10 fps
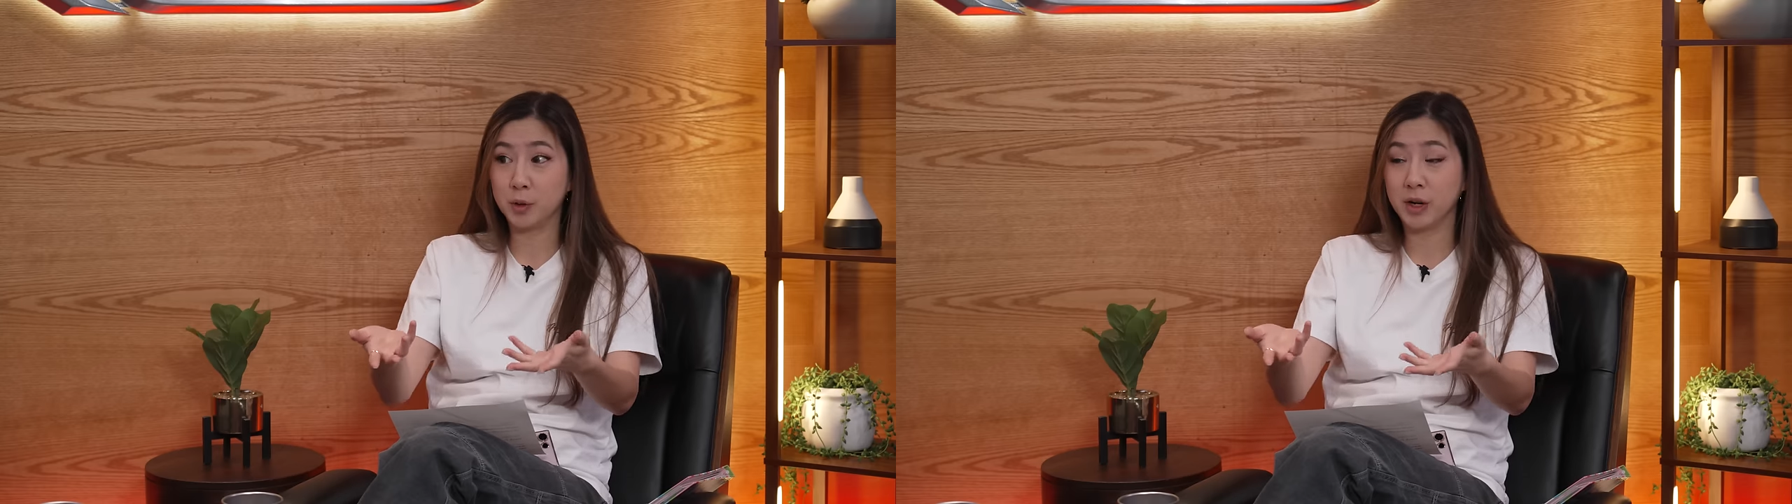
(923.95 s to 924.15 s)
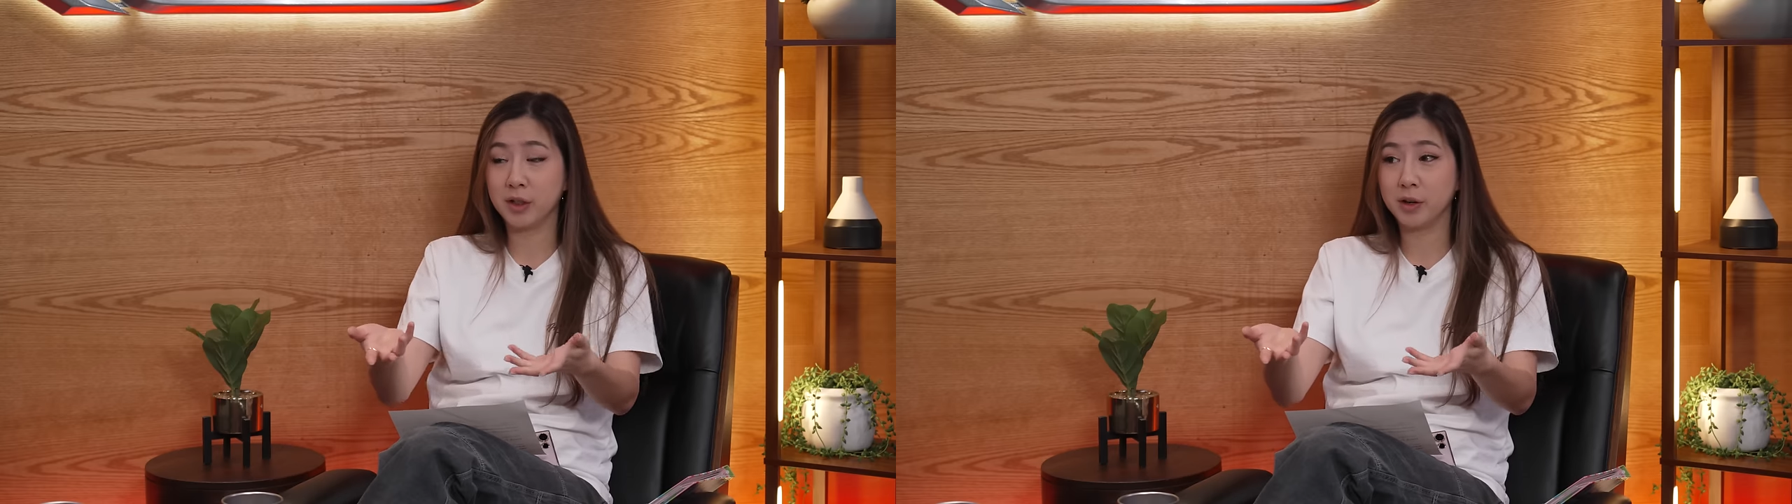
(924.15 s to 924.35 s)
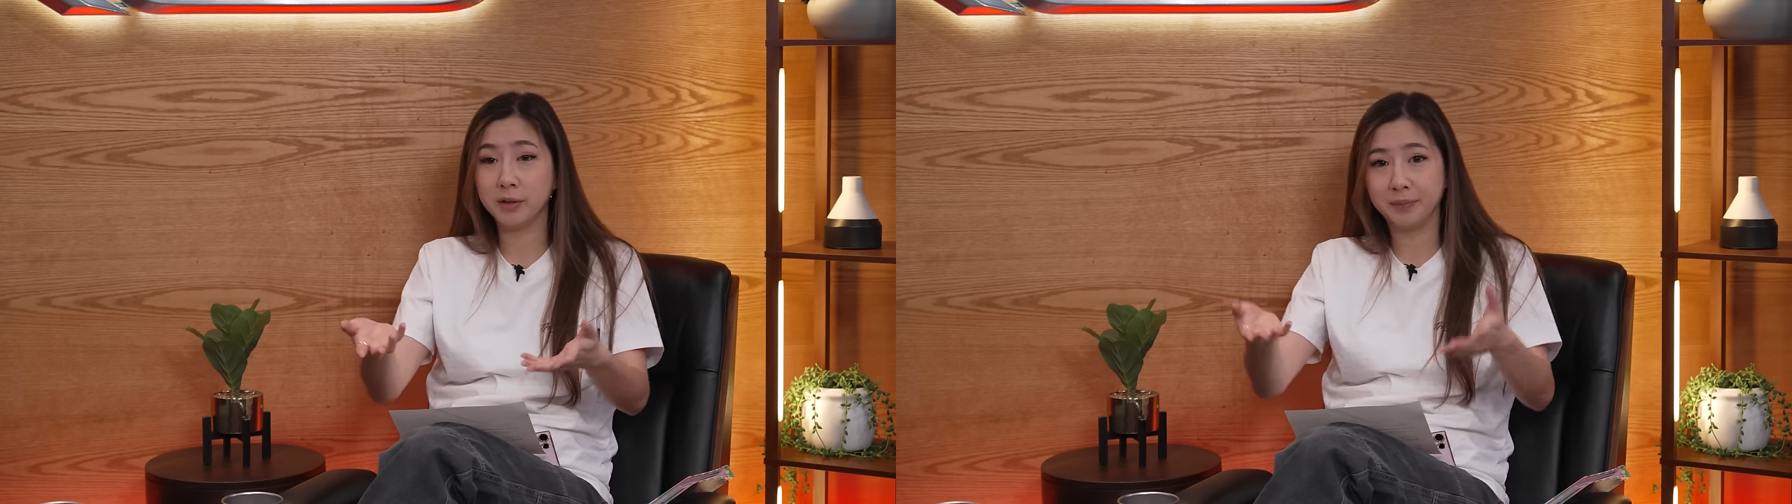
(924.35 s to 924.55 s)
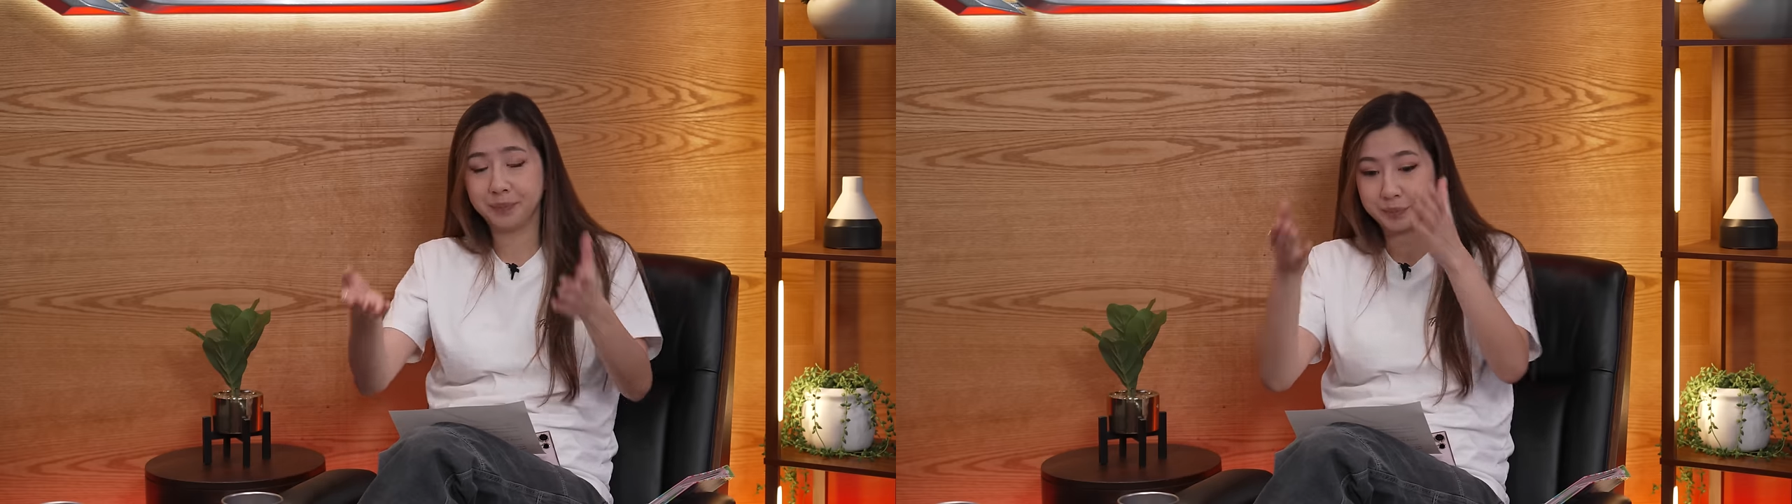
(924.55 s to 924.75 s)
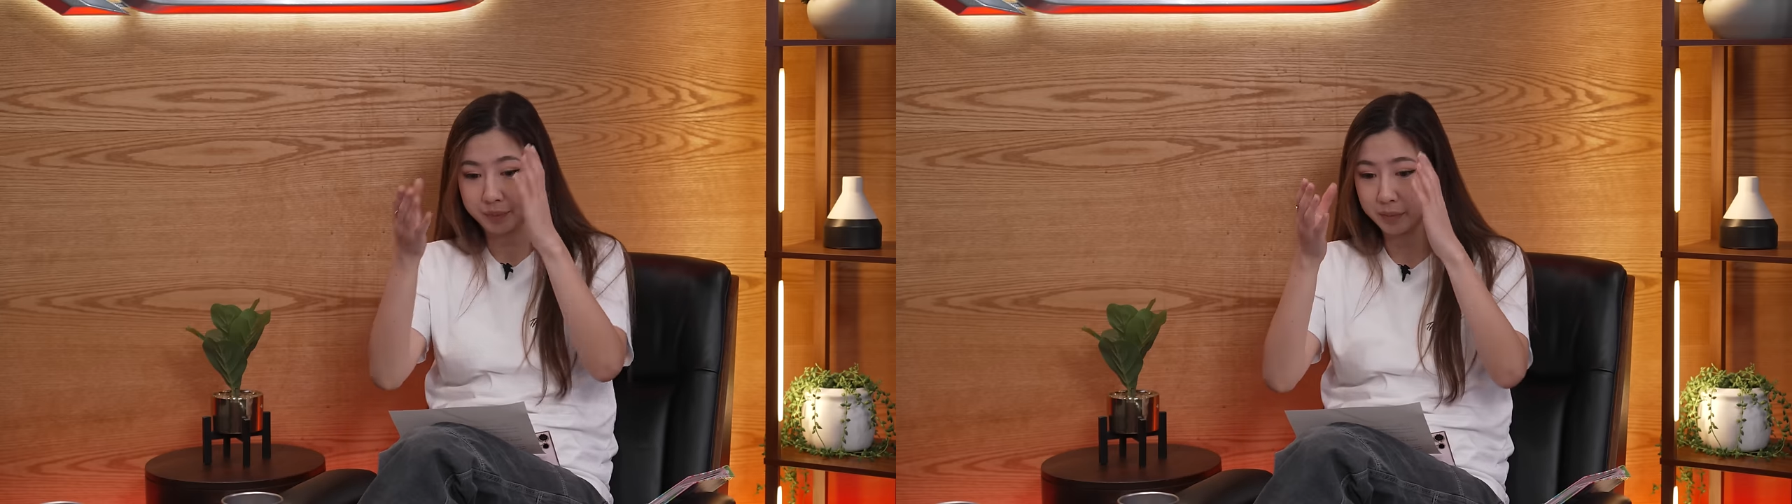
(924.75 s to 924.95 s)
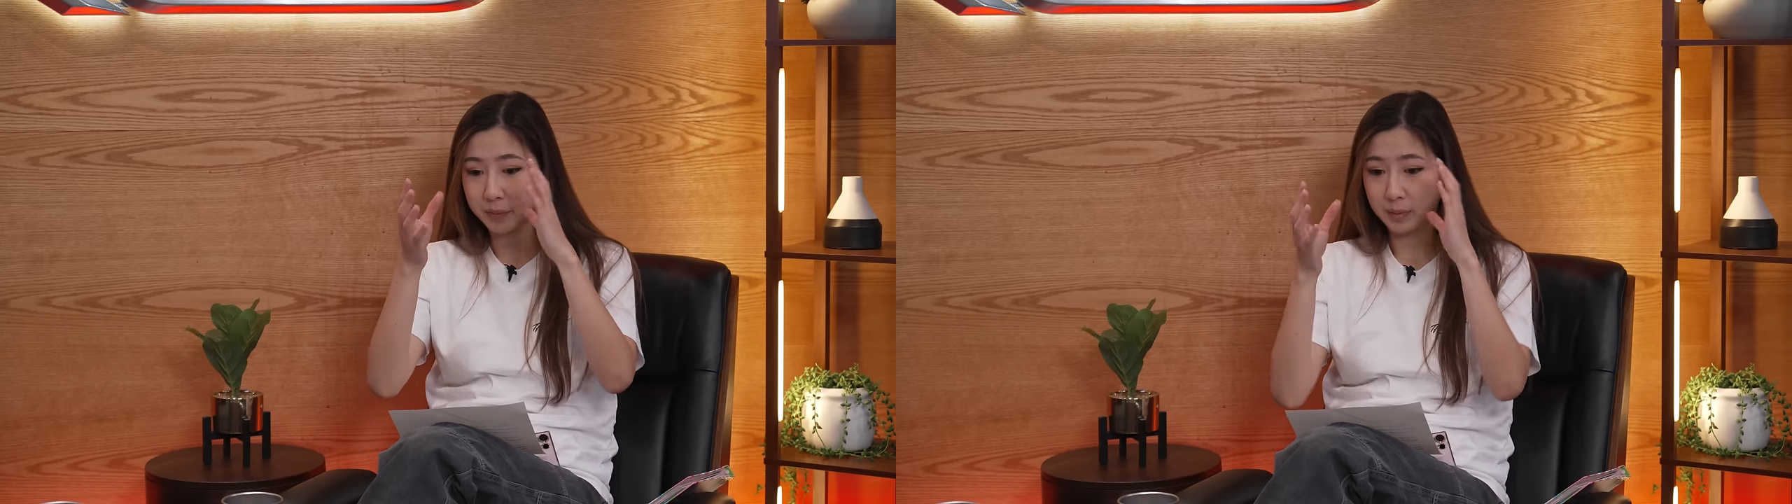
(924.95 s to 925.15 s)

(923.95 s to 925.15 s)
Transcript: 23rd. Yep.